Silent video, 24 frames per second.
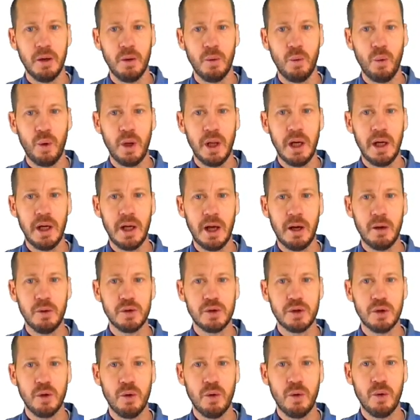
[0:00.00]
will
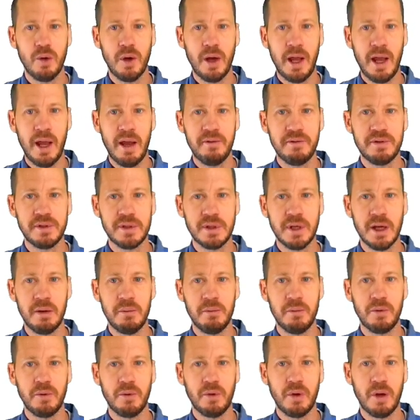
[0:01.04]
also have
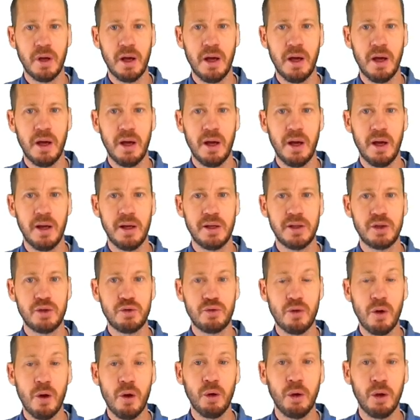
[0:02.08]
some uh,
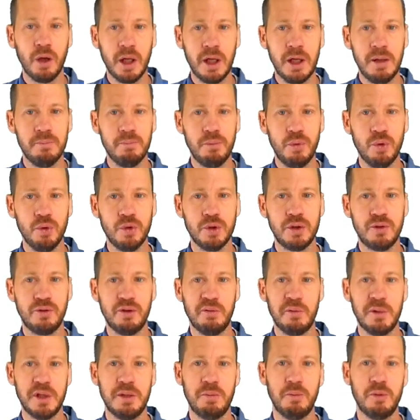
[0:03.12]
strong inputs
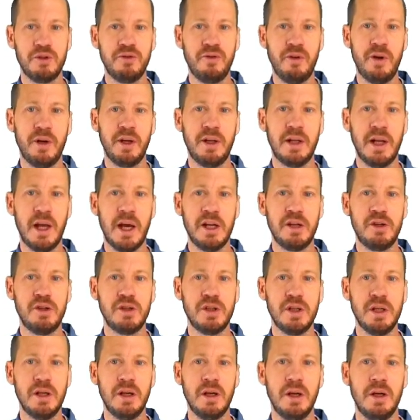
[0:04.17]
from atmospheric
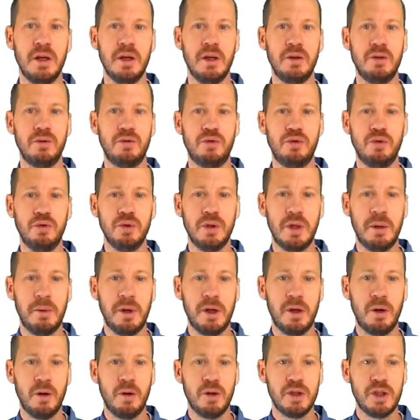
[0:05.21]
nitrogen through the
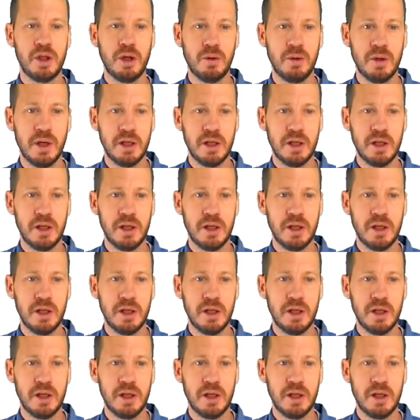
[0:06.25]
biological